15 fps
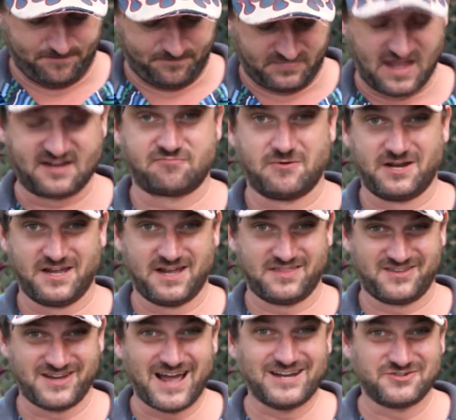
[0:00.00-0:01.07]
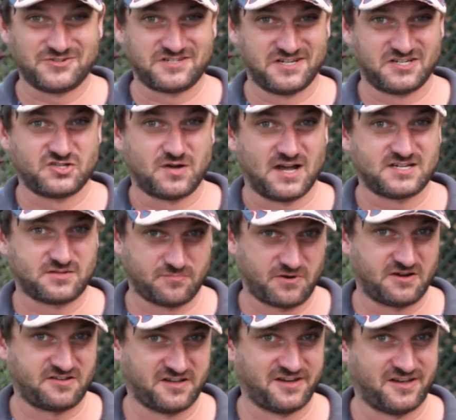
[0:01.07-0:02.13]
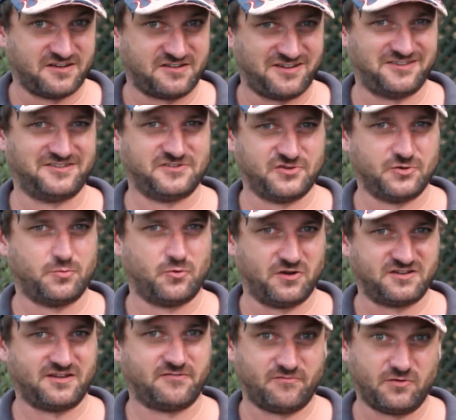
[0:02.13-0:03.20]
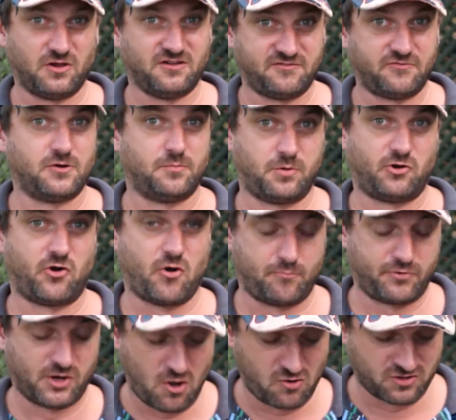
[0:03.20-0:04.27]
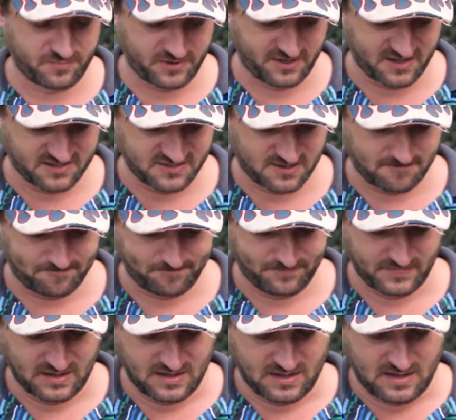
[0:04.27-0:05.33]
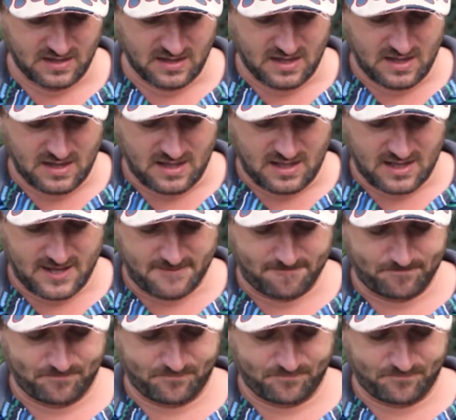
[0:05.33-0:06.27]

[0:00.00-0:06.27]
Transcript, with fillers: That's when you get the dangerous situation where it's sitting at 62.7 volts for a prolonged period of time. Um,